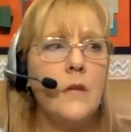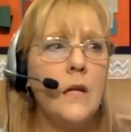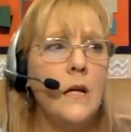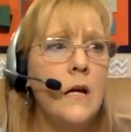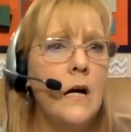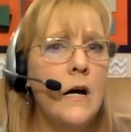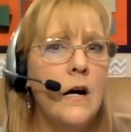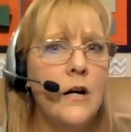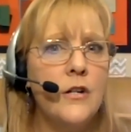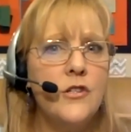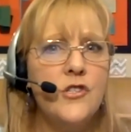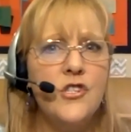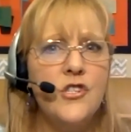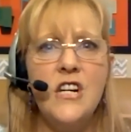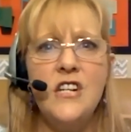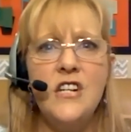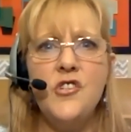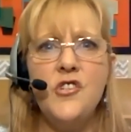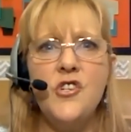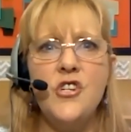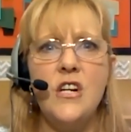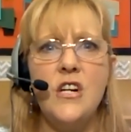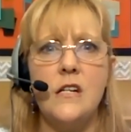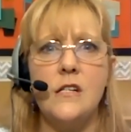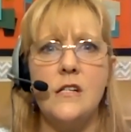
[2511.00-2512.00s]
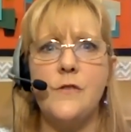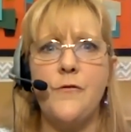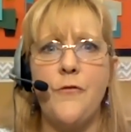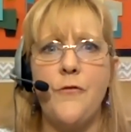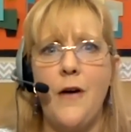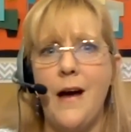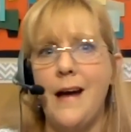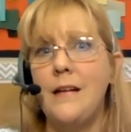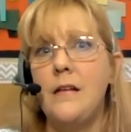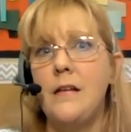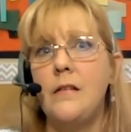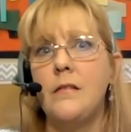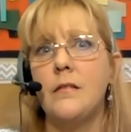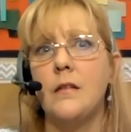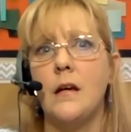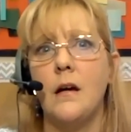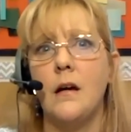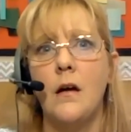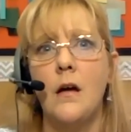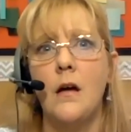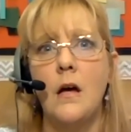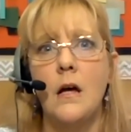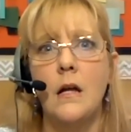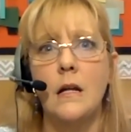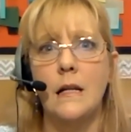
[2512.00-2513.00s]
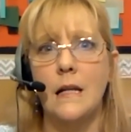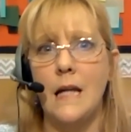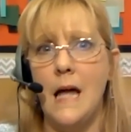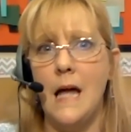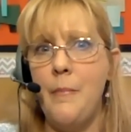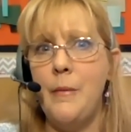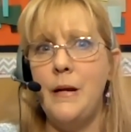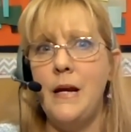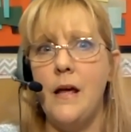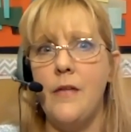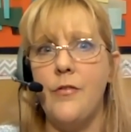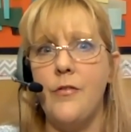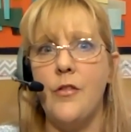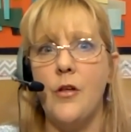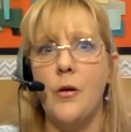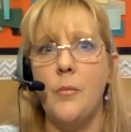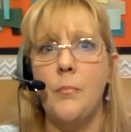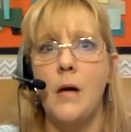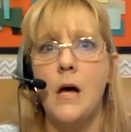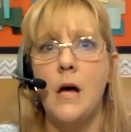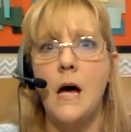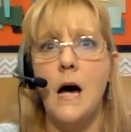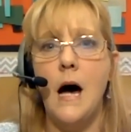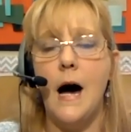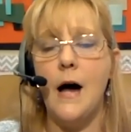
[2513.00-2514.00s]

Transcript: Uh, cheat sheets for anything, laminate them.